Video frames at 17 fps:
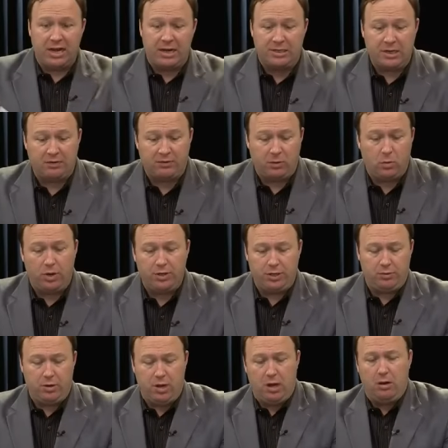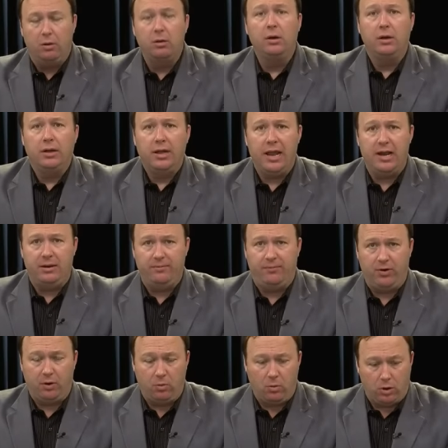it out to everyone you know at
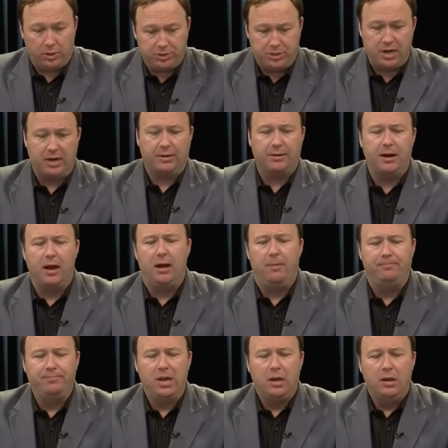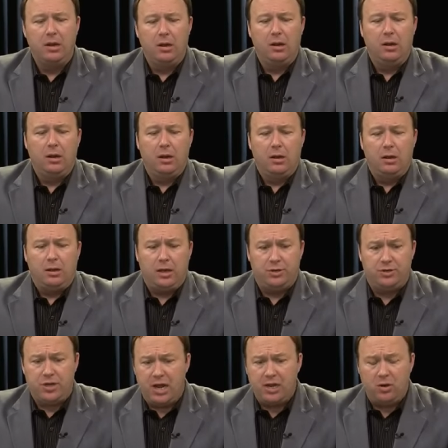InfoWars.com.
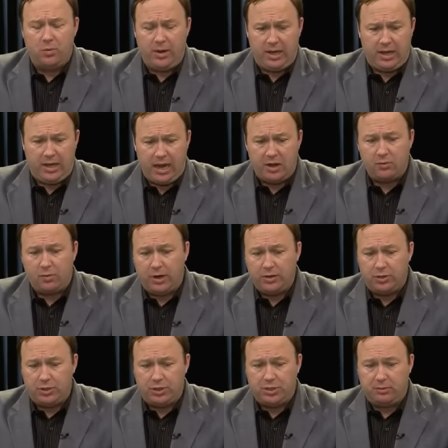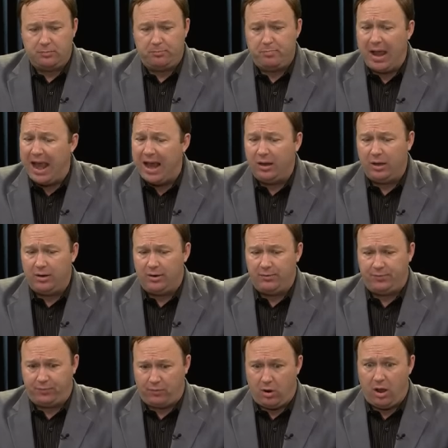Continuing, Gingrich ballot
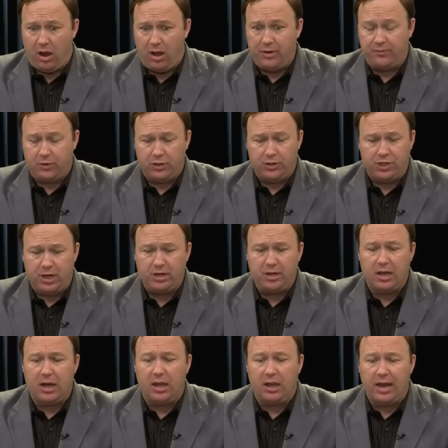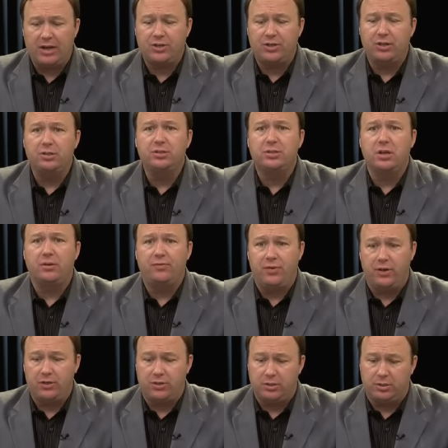fraud. Virginia elections
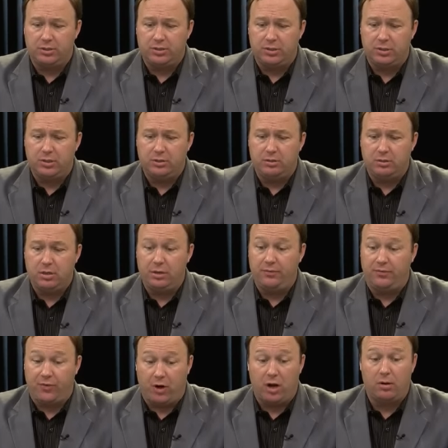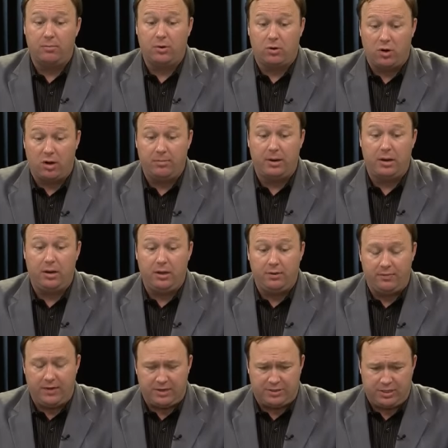officials confirm criminal
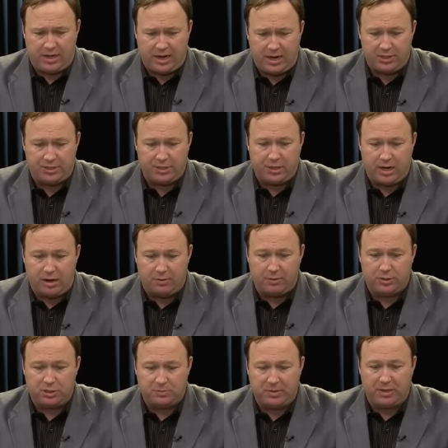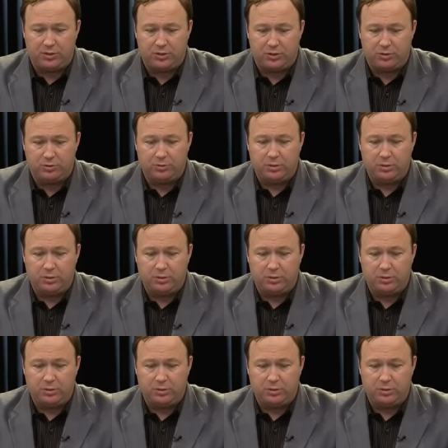investigation. Gingrich is being